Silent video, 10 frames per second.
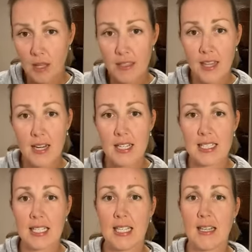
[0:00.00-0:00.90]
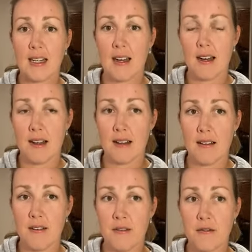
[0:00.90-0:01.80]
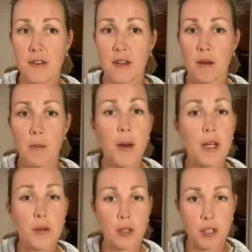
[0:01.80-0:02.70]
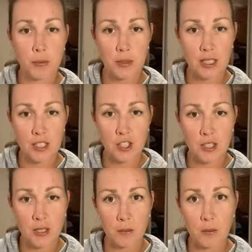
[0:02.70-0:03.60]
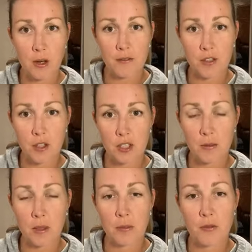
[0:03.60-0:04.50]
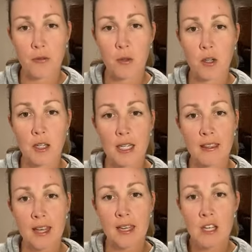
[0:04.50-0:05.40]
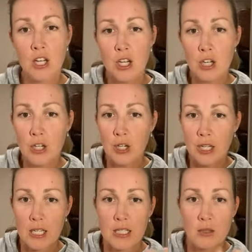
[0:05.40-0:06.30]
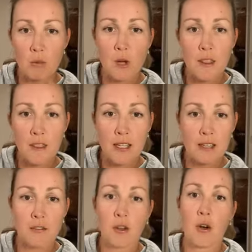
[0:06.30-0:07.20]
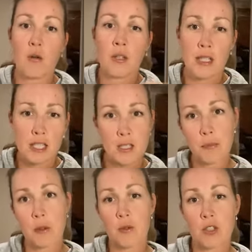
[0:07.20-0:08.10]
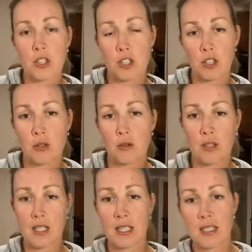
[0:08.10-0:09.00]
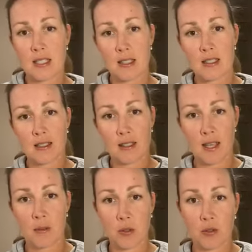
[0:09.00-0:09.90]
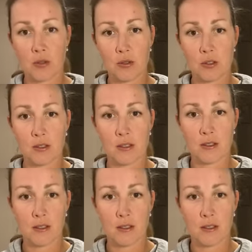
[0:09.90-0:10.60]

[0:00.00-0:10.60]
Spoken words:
that idea of bioaccumulation that I've talked about before, and that it's one thing if you're only exposed to these chemicals